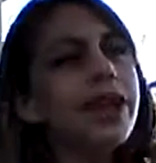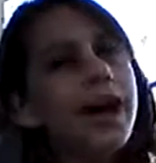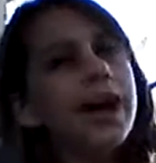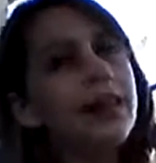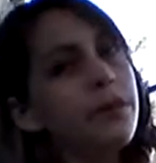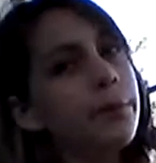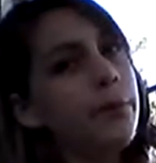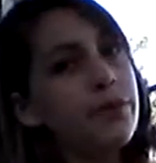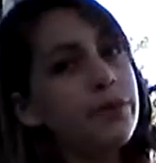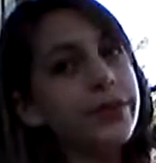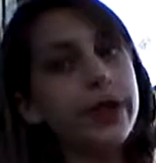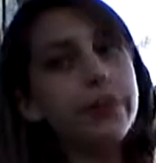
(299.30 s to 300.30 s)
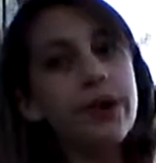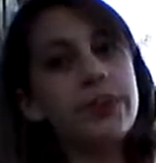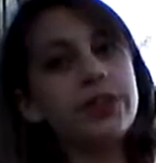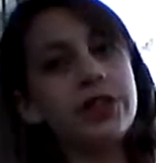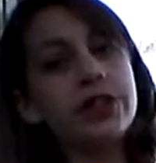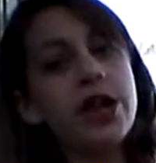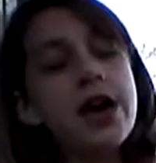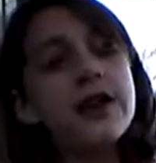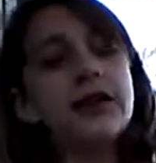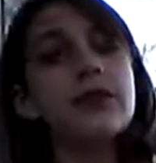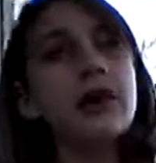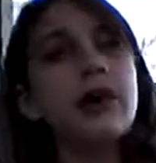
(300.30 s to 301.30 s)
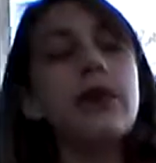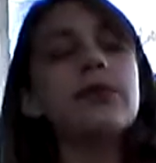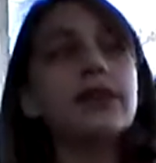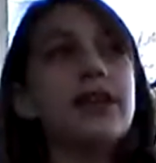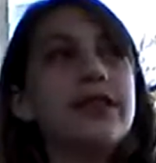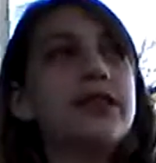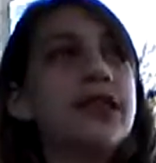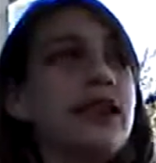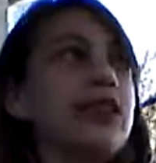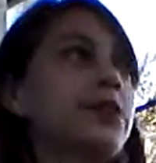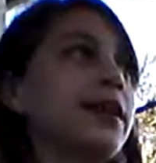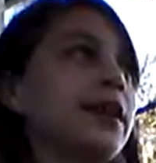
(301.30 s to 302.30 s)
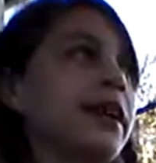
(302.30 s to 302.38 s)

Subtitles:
I loom every day pretty much. So this next one